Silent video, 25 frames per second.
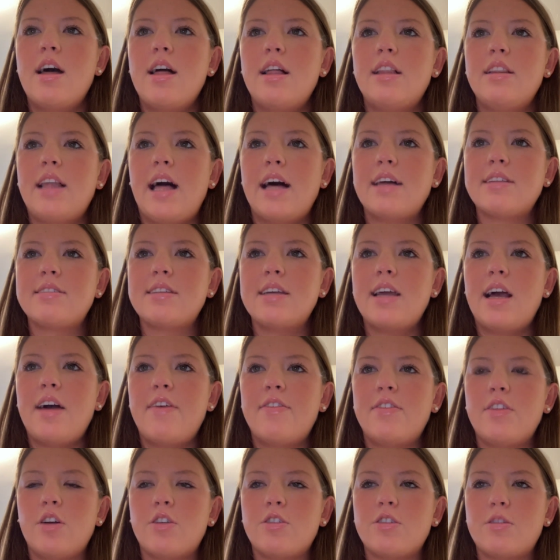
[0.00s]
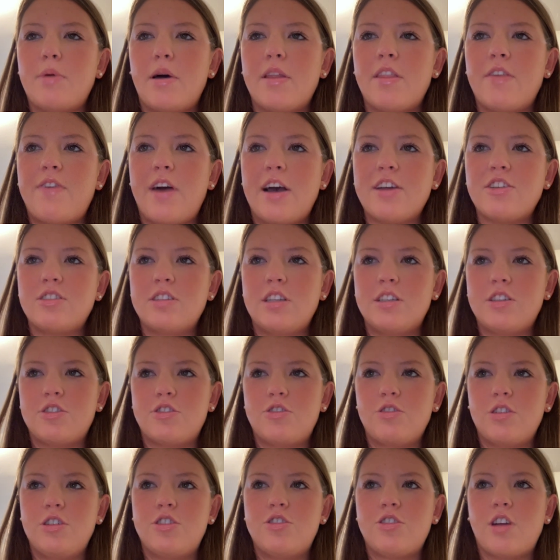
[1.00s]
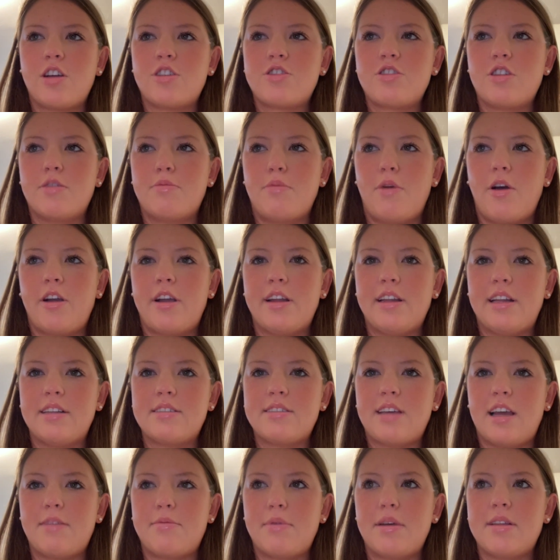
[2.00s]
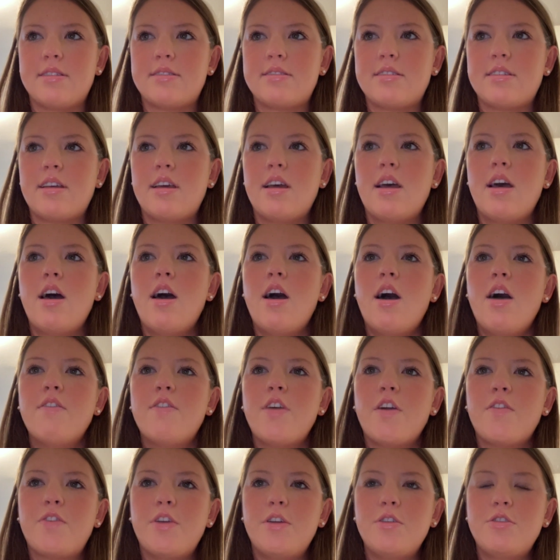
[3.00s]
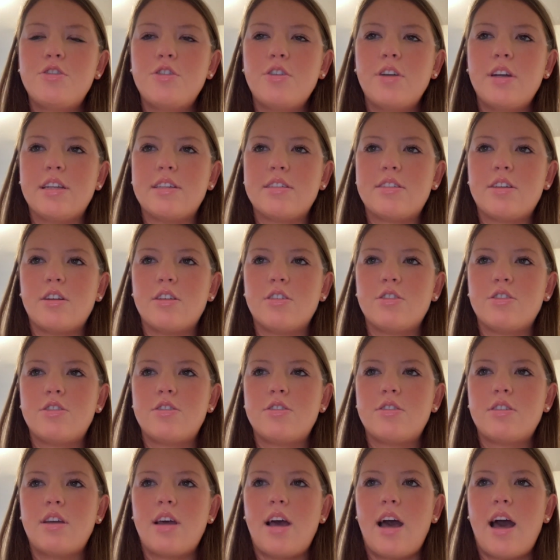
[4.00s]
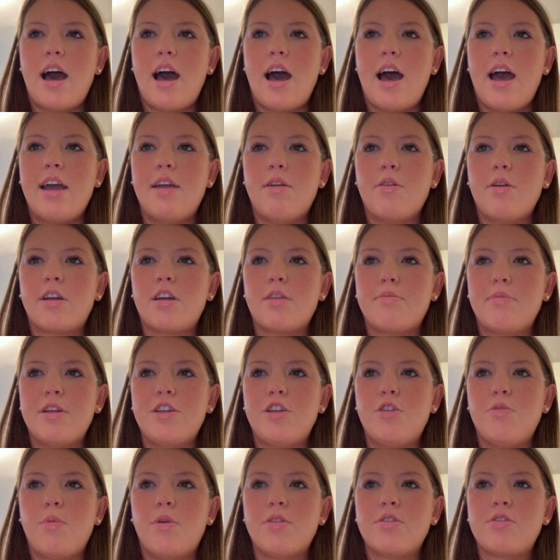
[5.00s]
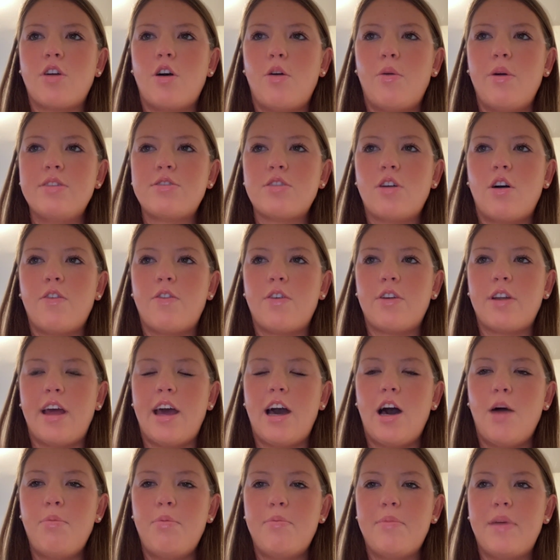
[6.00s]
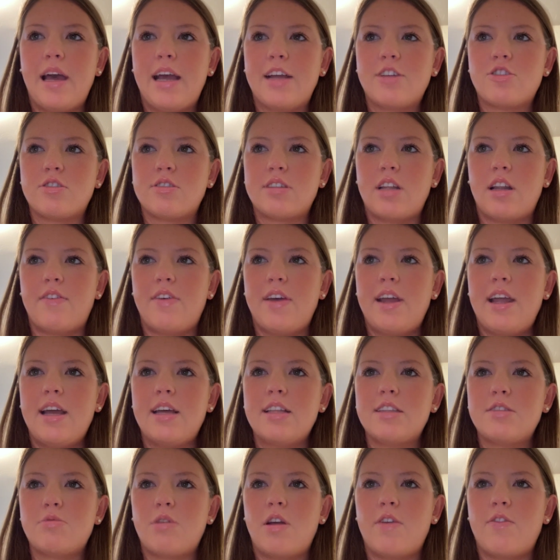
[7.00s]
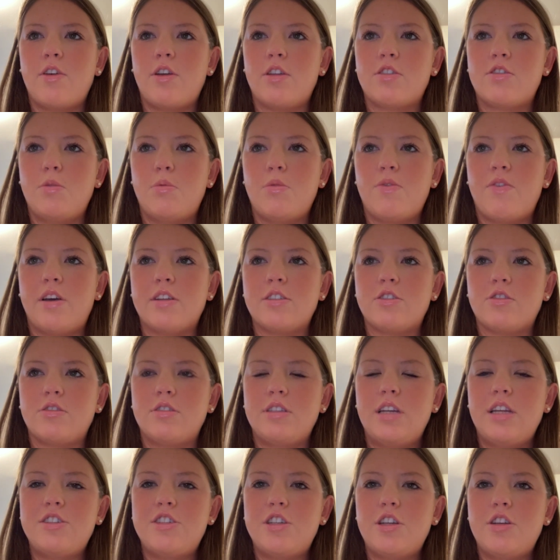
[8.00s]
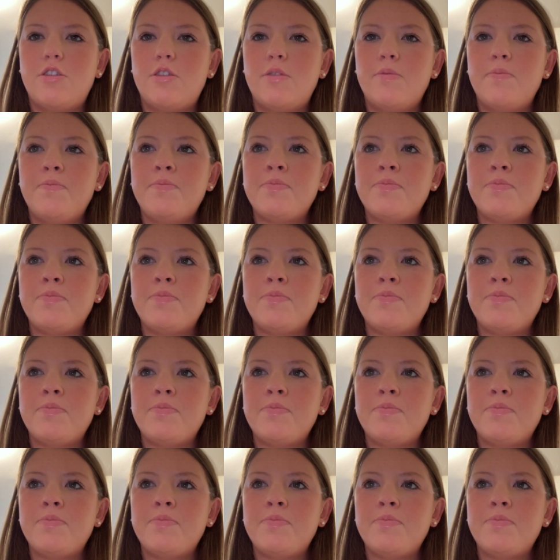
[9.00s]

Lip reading: Lastly, I've learned about the fashion industry structure and marketing segments. For future interns, I recommend you must always offer to help and be an extra set of hands whenever your supervisors need you.